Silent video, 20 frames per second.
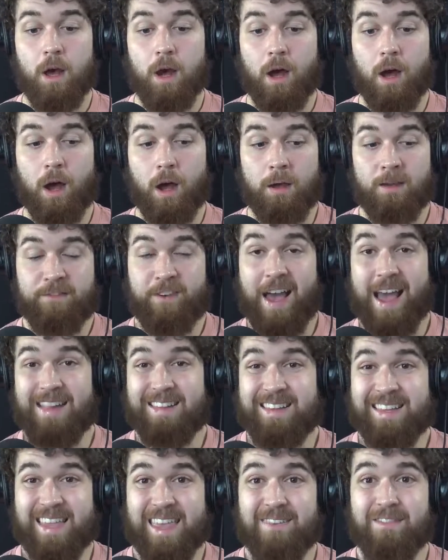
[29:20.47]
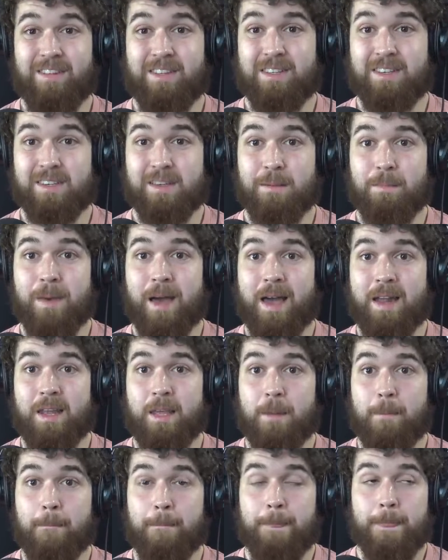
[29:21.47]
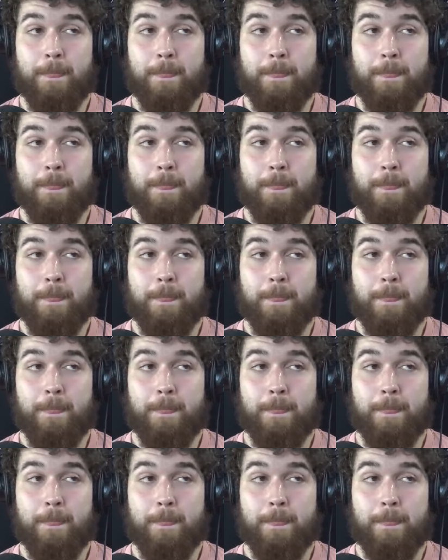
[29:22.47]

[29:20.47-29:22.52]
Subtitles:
If I had to give it to somebody,